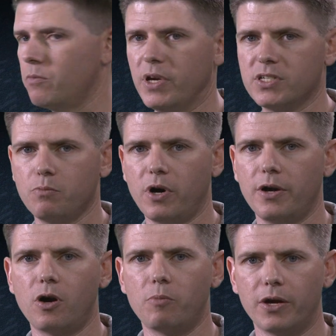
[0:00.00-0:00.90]
based upon
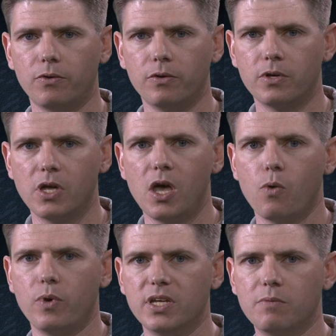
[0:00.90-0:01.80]
our model.
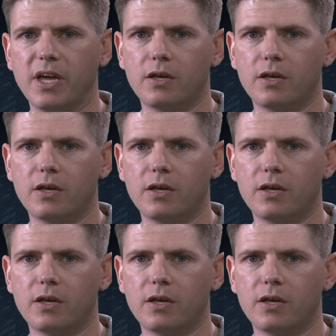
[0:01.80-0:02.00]
We did make